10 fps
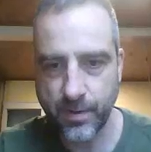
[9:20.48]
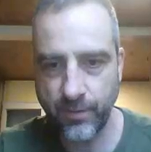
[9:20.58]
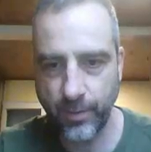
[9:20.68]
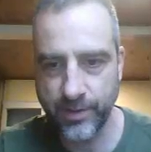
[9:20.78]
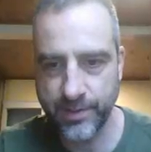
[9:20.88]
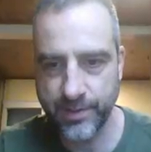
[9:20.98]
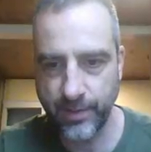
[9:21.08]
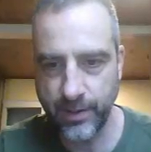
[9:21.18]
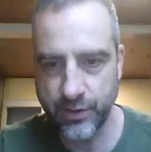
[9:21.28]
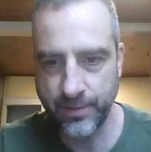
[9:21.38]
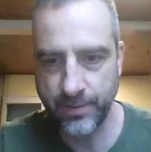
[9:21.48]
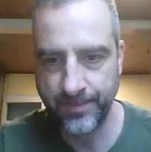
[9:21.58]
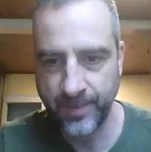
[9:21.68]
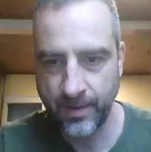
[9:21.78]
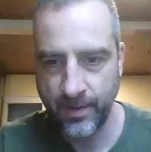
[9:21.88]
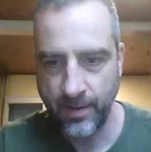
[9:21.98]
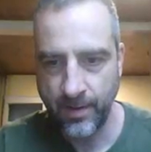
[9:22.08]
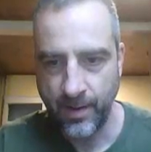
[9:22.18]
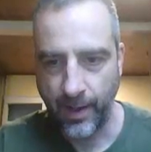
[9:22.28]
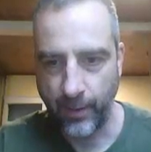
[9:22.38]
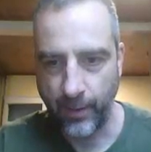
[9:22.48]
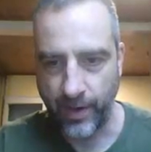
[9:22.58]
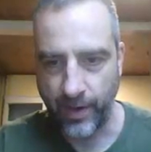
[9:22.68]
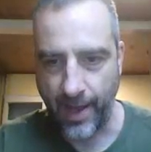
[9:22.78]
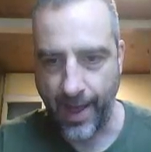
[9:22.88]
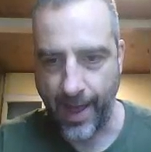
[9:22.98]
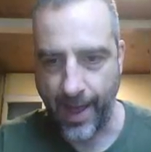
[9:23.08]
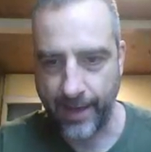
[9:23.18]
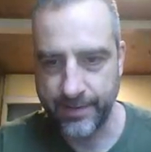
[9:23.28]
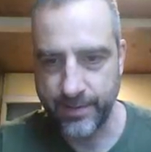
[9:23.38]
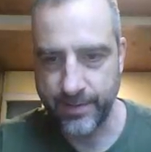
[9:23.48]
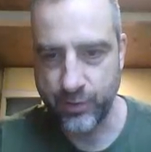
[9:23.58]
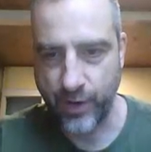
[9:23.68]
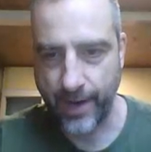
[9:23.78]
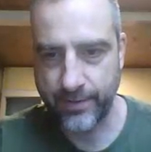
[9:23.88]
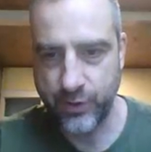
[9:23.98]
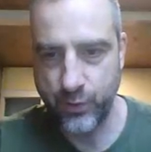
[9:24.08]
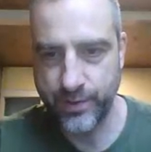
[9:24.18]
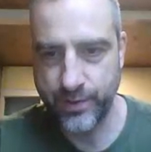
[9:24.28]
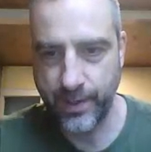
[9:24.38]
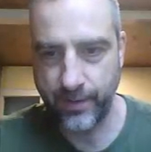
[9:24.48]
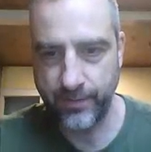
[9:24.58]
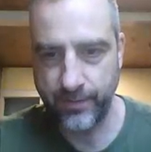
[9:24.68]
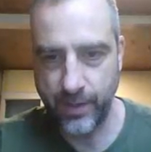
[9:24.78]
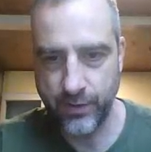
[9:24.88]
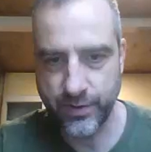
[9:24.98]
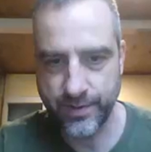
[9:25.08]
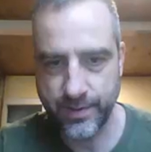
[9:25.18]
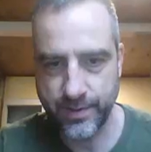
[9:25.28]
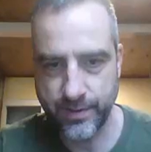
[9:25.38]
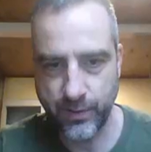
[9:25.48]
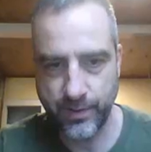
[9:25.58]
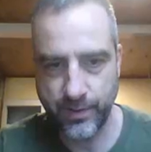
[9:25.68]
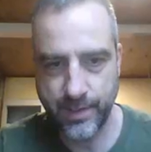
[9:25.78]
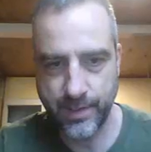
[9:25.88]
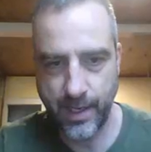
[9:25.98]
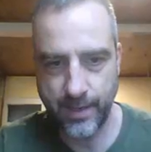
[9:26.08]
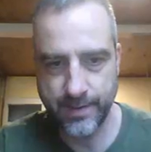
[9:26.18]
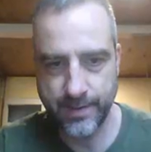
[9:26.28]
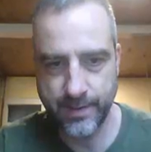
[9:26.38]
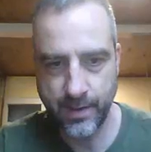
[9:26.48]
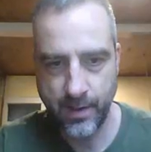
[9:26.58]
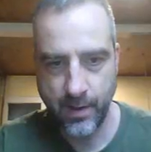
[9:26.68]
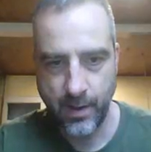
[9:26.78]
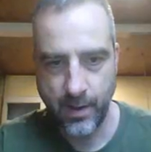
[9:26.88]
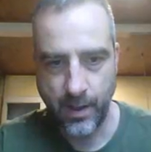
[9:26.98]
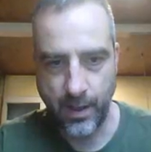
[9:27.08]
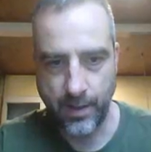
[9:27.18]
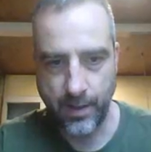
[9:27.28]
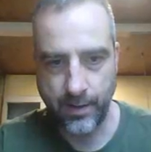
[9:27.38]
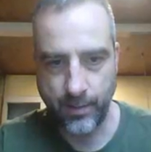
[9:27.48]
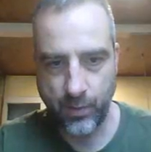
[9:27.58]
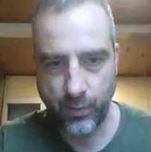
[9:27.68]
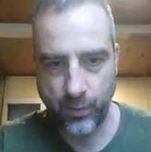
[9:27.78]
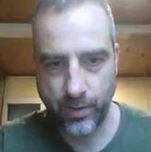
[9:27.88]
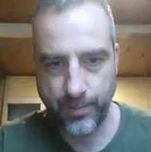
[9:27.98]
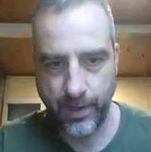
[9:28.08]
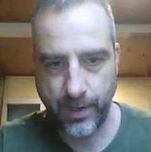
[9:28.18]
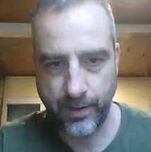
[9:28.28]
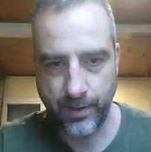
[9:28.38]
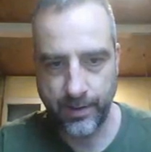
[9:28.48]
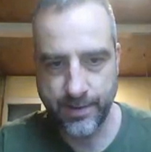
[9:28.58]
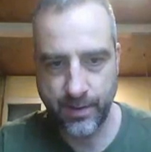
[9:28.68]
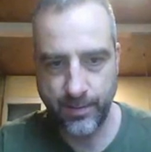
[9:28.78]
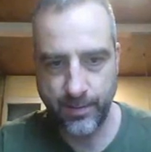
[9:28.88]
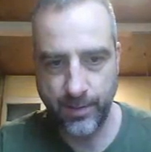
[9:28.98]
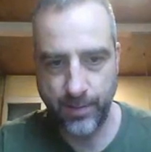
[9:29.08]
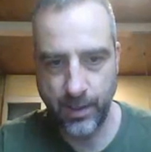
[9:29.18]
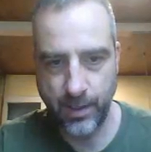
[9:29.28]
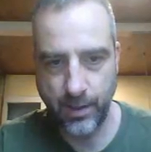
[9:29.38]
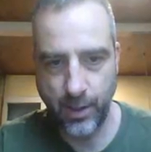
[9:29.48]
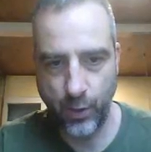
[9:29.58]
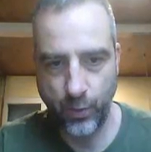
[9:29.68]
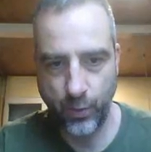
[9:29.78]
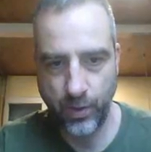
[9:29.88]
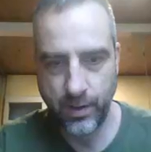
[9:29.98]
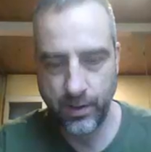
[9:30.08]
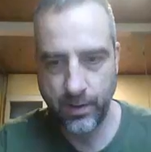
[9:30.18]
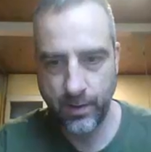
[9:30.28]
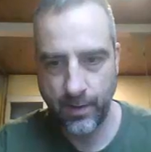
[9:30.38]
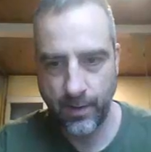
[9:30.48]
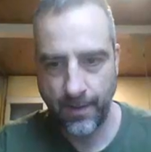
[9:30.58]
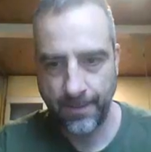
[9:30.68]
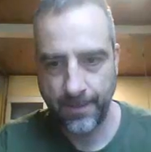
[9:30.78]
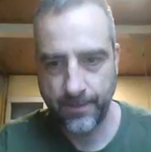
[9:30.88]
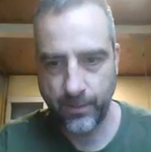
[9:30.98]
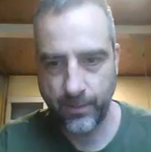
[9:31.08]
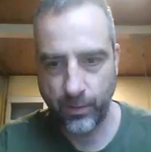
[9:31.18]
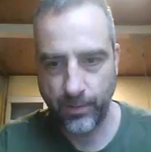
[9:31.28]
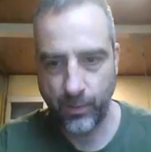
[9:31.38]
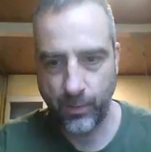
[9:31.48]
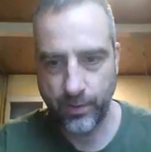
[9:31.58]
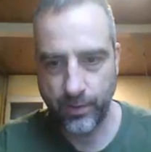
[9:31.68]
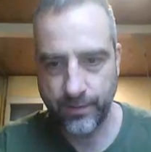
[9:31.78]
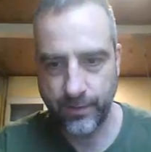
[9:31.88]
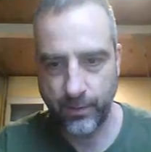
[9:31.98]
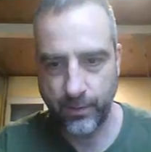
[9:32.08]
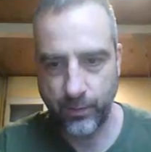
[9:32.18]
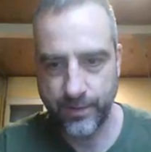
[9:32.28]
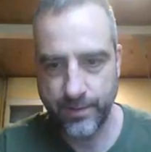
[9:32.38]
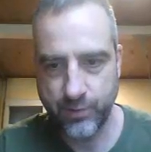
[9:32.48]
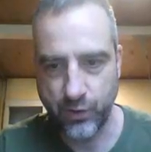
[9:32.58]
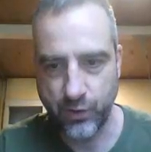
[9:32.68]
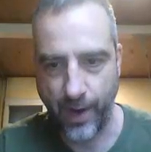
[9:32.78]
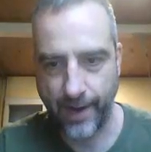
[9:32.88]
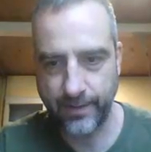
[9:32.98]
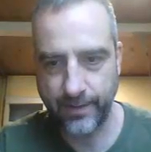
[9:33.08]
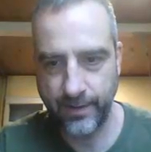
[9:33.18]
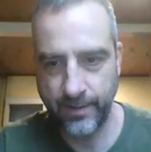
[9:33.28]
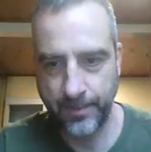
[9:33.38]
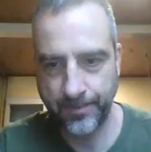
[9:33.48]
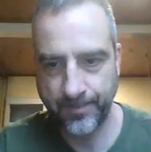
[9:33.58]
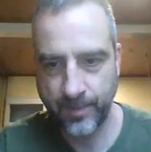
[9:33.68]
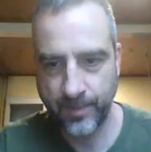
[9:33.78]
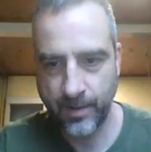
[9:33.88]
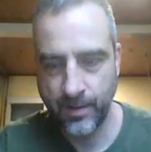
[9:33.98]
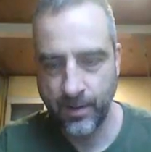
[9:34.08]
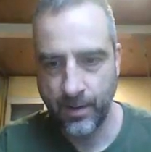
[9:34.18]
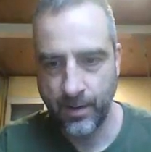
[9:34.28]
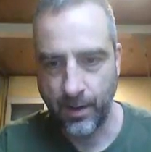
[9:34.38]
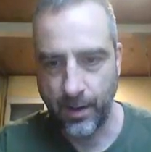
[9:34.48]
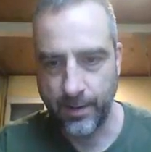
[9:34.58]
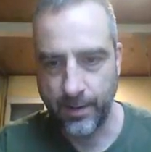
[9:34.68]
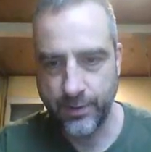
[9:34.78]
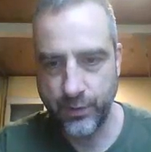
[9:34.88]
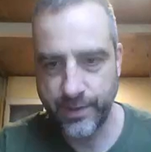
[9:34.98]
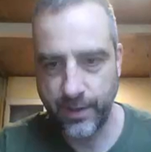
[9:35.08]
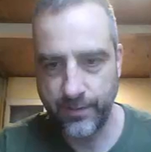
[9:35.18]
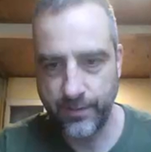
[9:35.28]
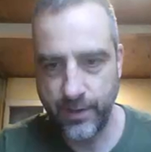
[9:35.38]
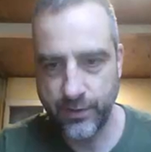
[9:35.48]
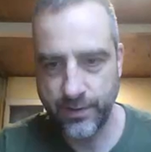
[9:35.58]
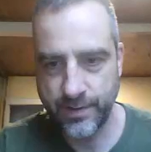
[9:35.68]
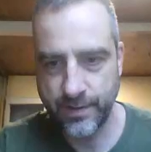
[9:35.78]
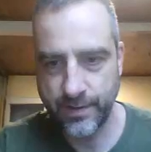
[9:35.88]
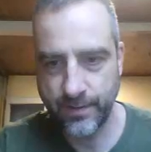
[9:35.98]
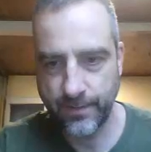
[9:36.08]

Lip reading: from our simulation, and we're going to add and subtract 2 standard deviations. So in this case, the number we're comparing is going to be below, so we're going to be more concerned with subtracting 2 standard deviations